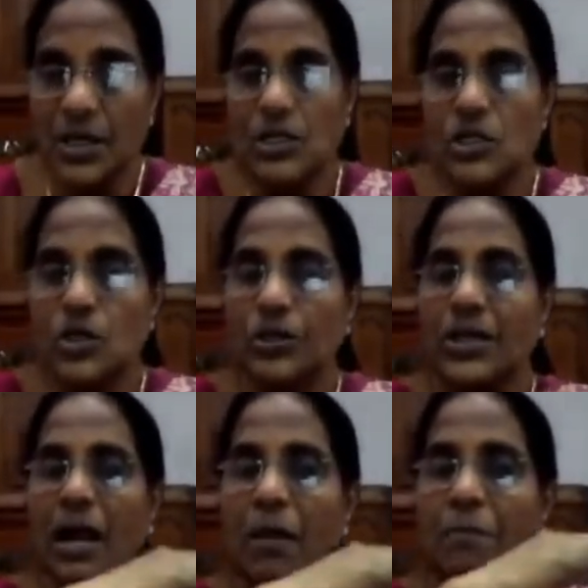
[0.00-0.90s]
So
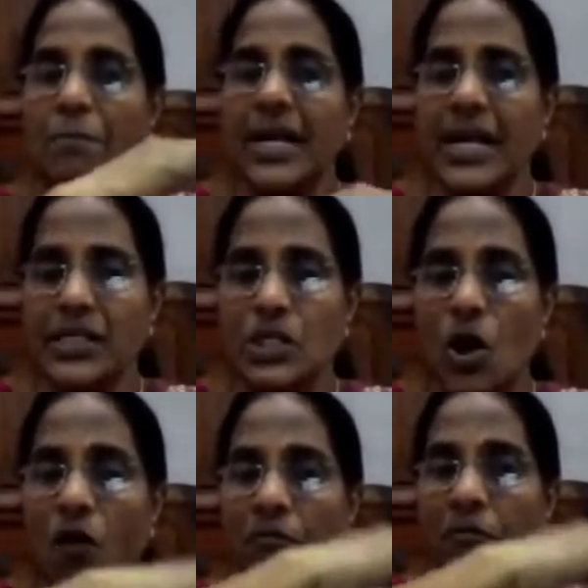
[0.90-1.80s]
there are
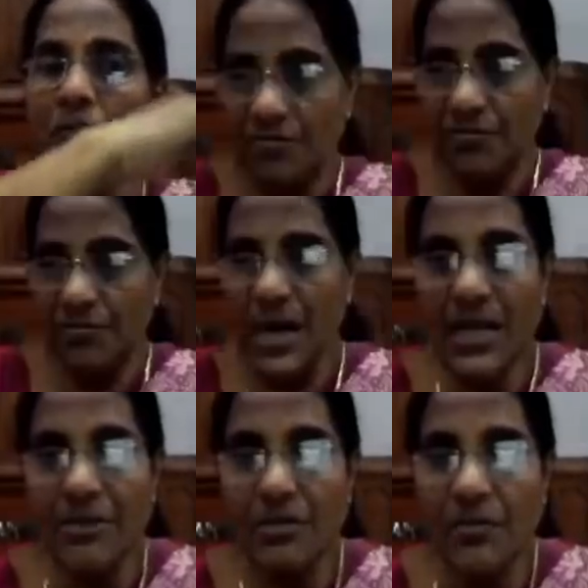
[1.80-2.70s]
periods of
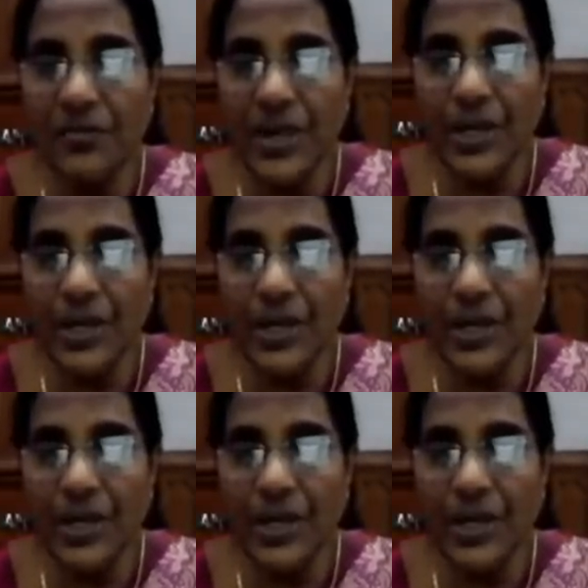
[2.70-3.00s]
very high level